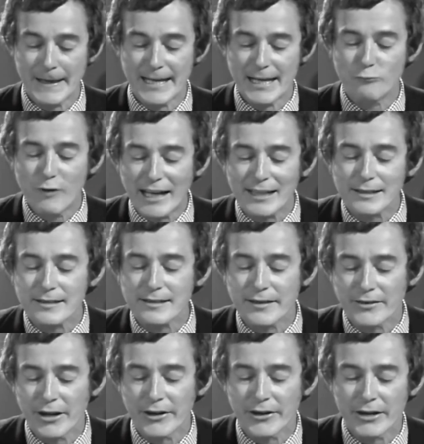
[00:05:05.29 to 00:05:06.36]
He rattles
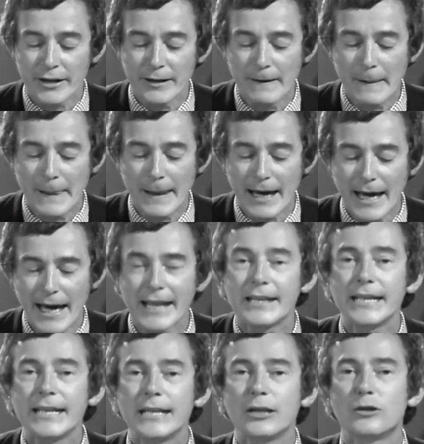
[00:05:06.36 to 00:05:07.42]
the thunder,
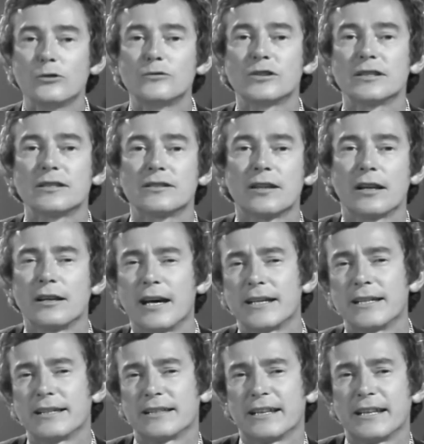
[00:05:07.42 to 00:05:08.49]
and he looses the
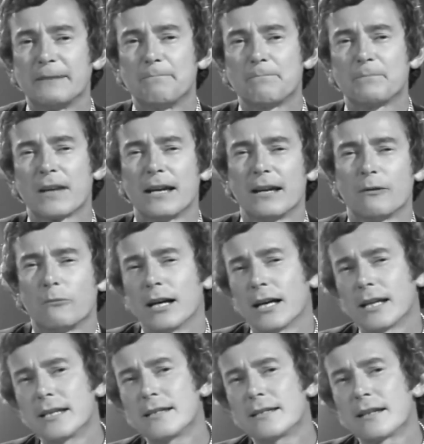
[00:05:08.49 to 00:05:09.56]
lightning.
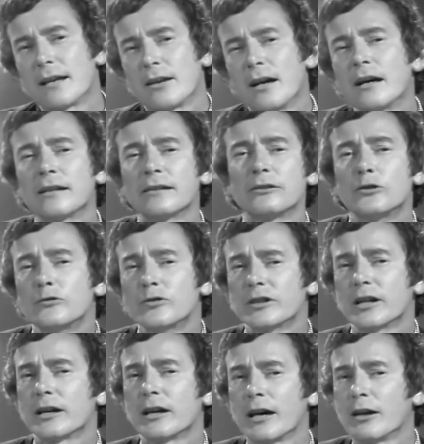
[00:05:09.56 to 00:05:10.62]
Well, he's
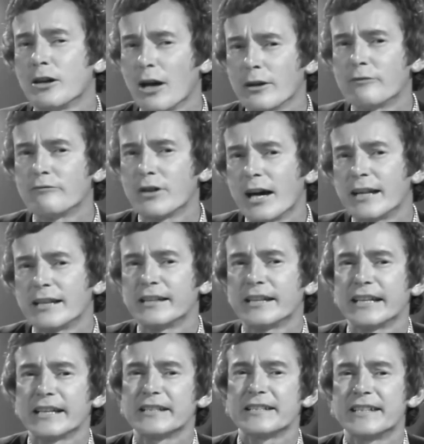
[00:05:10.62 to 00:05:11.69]
loosed a lot of
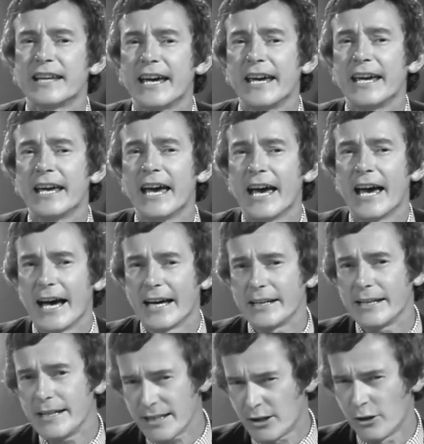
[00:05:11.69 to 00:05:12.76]
lightning in his day,
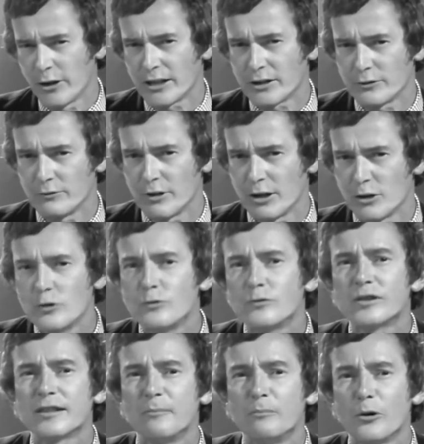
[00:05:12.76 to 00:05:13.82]
and he's going to
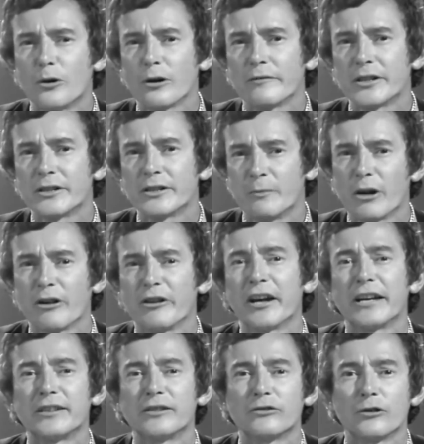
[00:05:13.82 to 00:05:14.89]
loose some more of it tomorrow
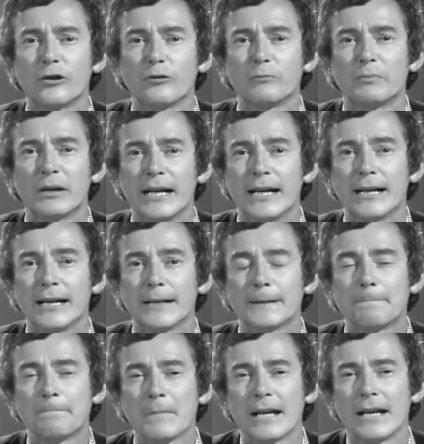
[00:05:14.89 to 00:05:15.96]
night in Croke
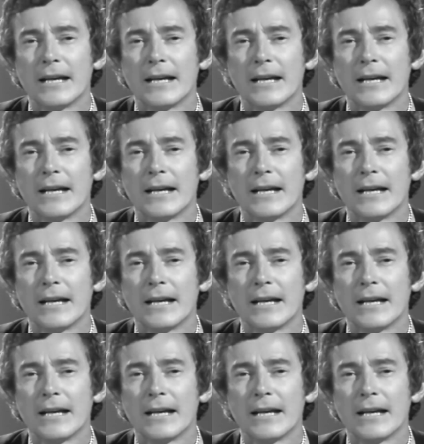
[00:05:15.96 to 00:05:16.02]
Park.